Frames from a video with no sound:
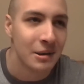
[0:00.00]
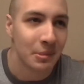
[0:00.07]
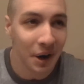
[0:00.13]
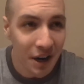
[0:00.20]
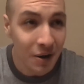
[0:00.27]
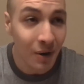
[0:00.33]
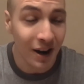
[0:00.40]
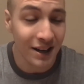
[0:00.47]

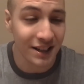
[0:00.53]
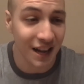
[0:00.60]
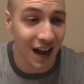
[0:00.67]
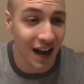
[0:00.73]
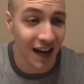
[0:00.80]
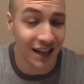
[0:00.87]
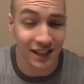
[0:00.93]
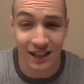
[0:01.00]
But anyways,
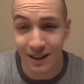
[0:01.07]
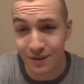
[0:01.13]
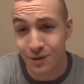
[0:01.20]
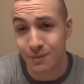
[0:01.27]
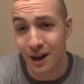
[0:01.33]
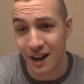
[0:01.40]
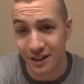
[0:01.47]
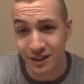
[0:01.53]
guys, leave
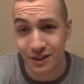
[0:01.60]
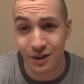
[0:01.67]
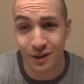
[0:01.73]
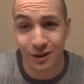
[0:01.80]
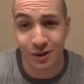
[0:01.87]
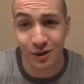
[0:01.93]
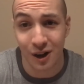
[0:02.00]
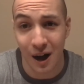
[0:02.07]
some nasty,
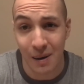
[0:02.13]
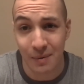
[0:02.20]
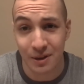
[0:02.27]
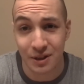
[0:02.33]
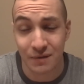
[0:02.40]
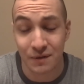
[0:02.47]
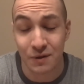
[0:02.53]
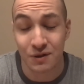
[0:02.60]
dirty little
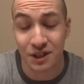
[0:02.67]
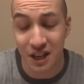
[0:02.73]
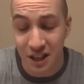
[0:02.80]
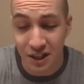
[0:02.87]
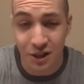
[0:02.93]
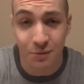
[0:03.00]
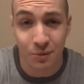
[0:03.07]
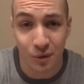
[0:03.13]
comments if you've
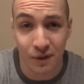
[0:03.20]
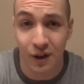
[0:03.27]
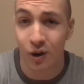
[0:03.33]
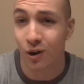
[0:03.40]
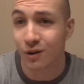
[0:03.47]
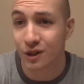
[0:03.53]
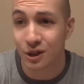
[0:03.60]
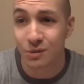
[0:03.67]
seen this movie,
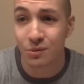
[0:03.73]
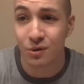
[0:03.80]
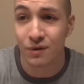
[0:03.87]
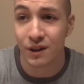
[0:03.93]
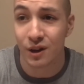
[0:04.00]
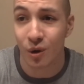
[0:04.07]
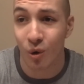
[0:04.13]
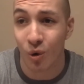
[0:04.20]
heard this
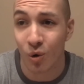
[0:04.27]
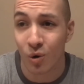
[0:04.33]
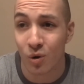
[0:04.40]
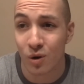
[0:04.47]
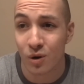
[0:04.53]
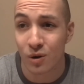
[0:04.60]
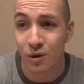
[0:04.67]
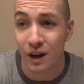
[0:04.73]
movie,
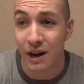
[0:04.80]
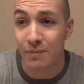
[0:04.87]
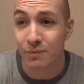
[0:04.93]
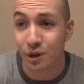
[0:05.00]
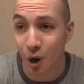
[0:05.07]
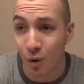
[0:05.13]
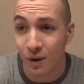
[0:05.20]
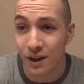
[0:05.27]
or
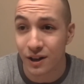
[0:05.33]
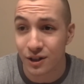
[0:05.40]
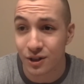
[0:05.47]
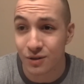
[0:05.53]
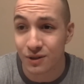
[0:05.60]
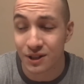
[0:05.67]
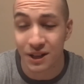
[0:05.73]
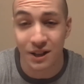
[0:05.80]
am going
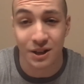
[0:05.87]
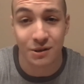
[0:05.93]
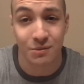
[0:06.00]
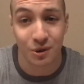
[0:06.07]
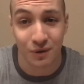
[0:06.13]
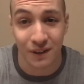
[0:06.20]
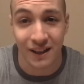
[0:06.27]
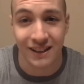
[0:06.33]
to see this
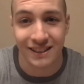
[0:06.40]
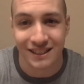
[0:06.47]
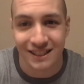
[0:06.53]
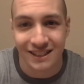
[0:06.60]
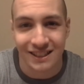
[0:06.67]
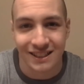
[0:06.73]
movie.